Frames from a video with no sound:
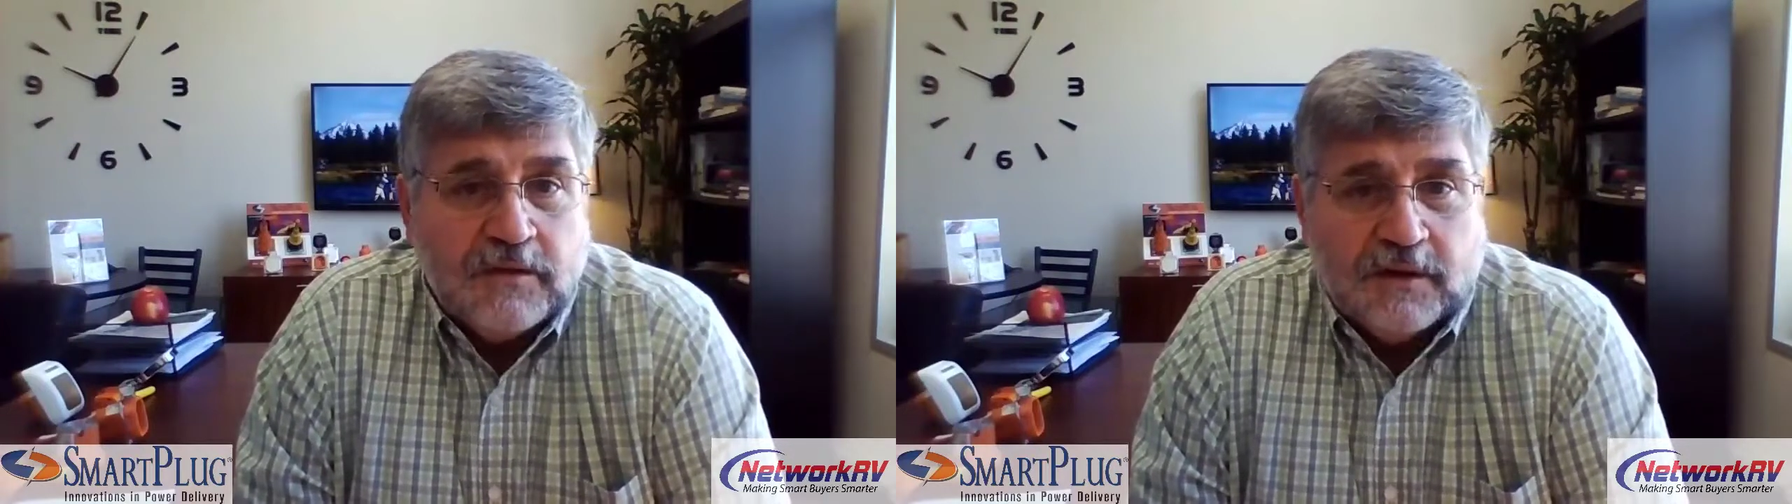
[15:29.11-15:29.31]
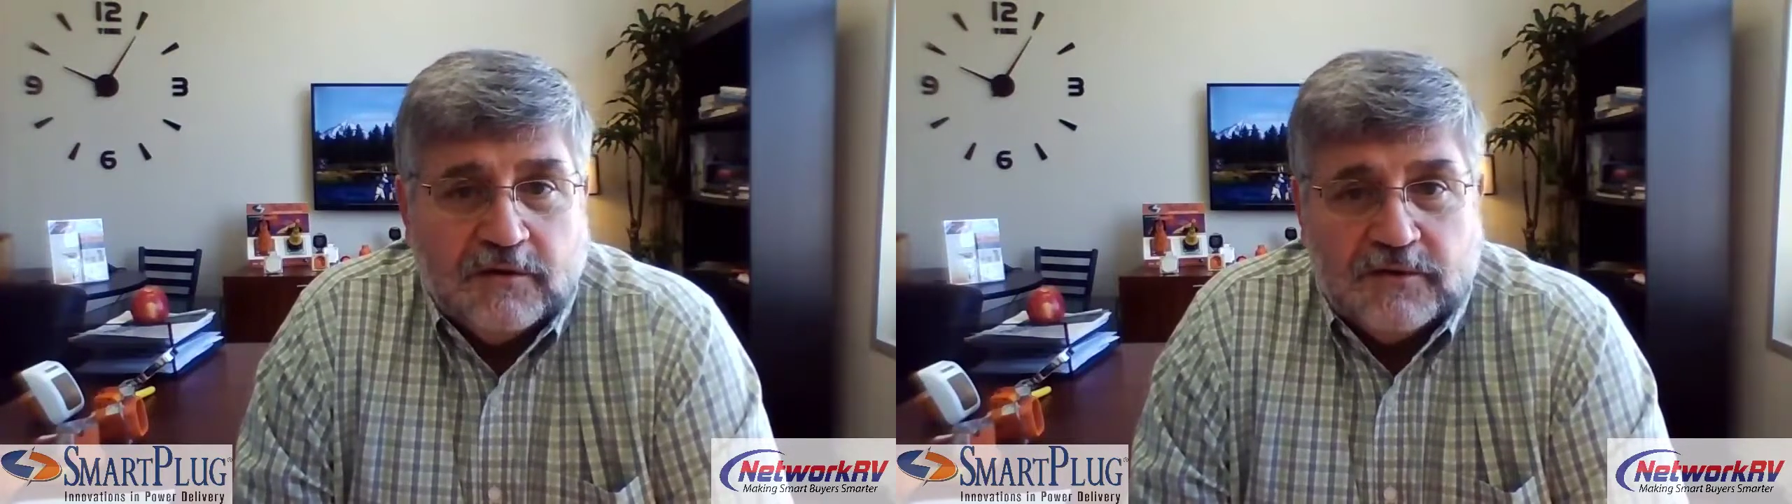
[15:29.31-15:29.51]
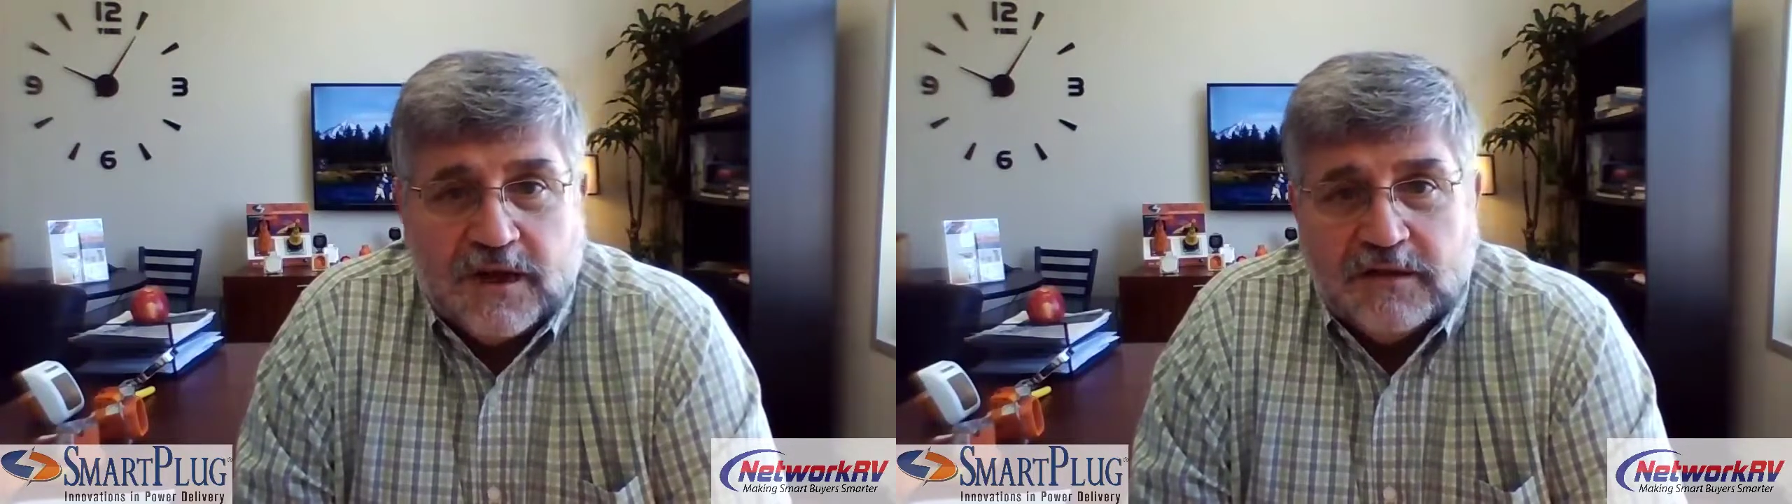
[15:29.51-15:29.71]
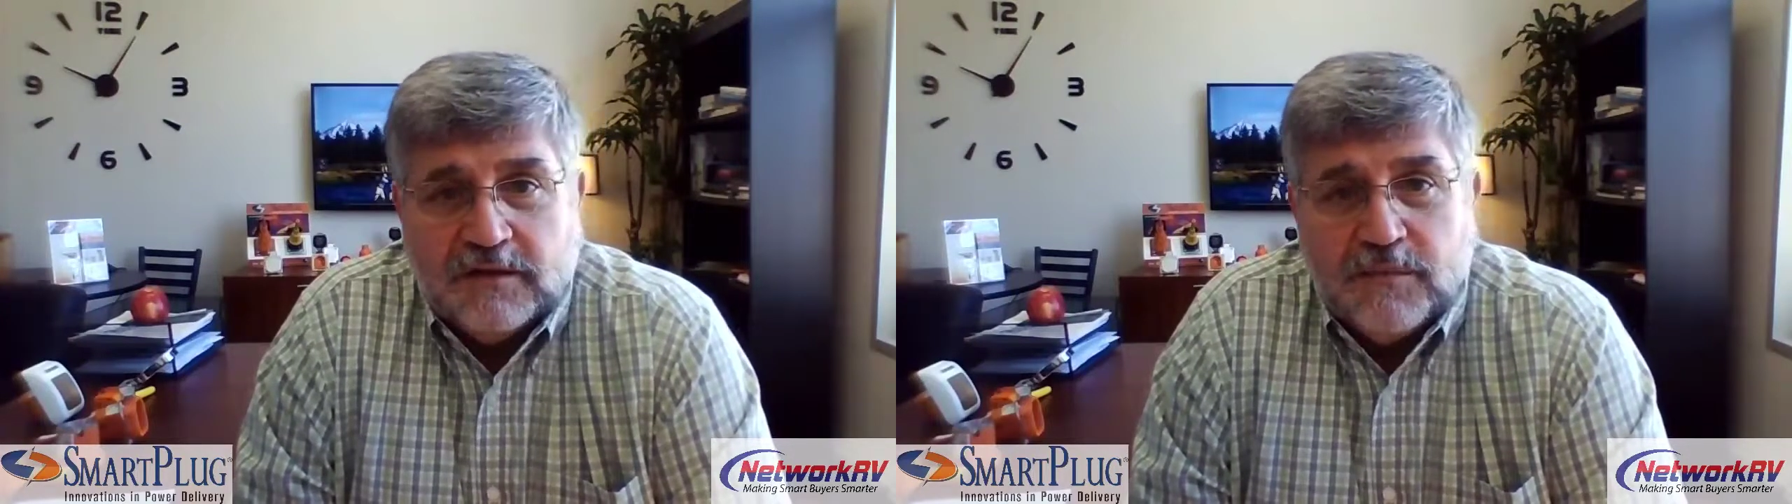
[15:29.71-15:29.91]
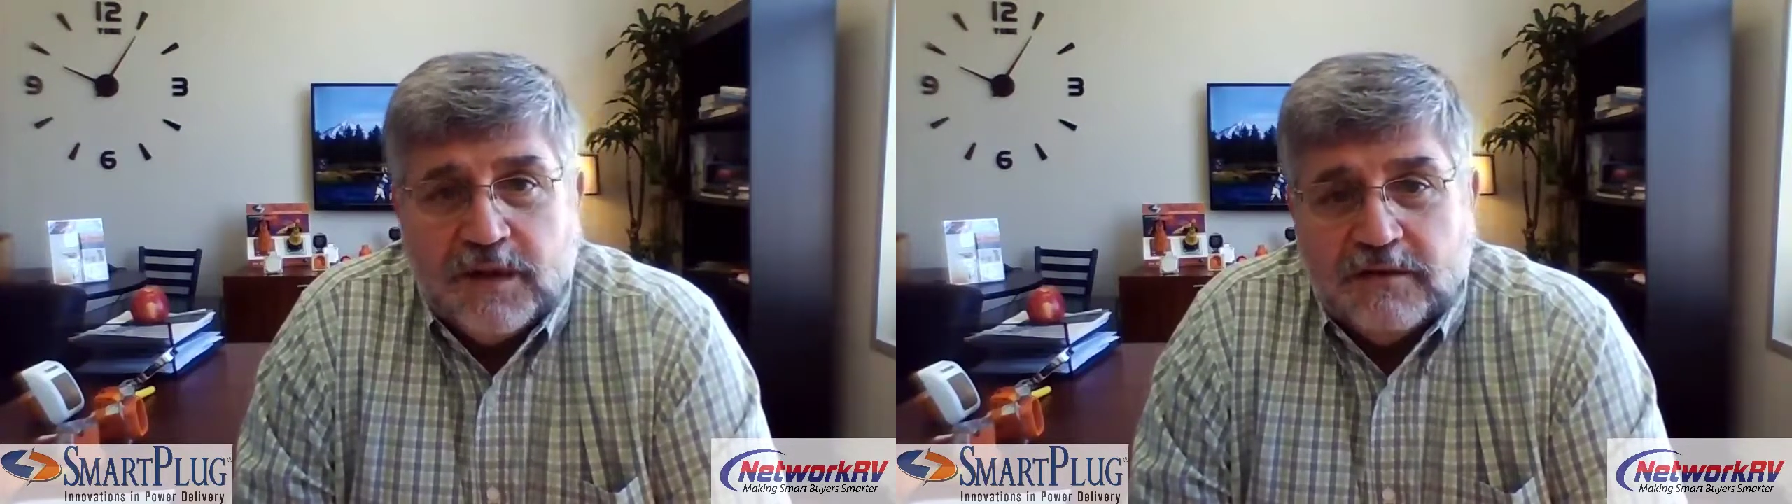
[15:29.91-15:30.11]
that are
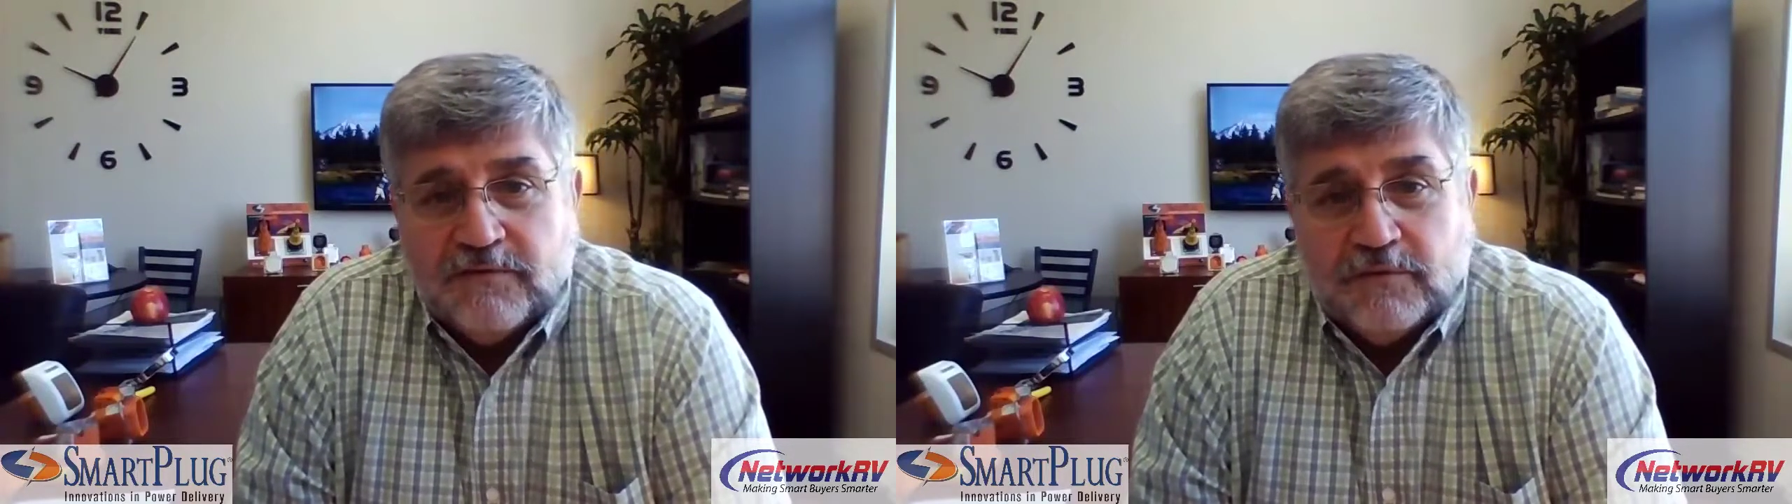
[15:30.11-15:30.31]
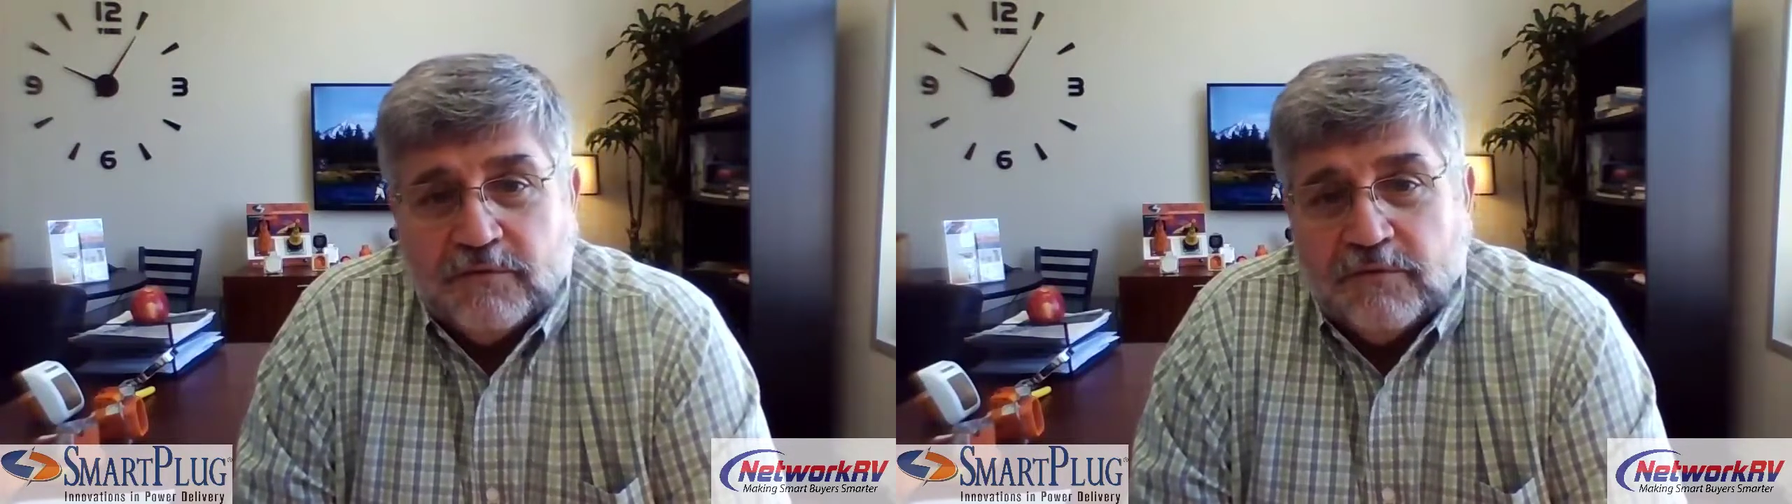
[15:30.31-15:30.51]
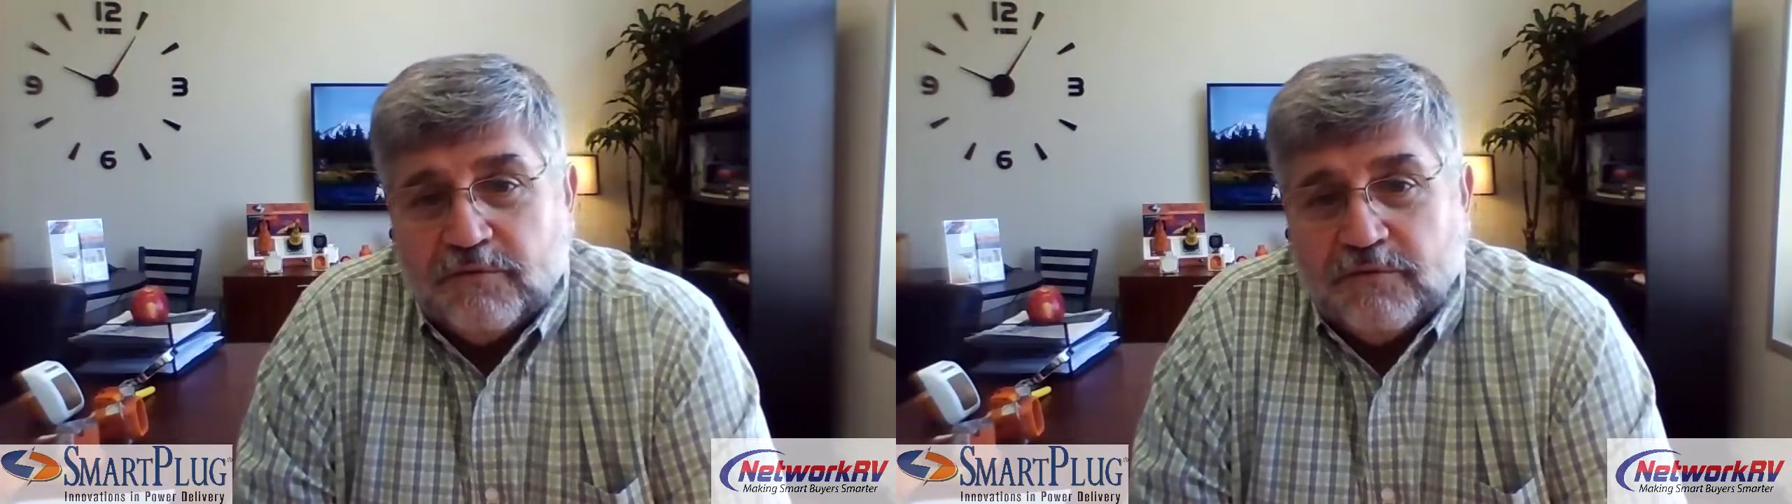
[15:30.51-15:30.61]
documented for a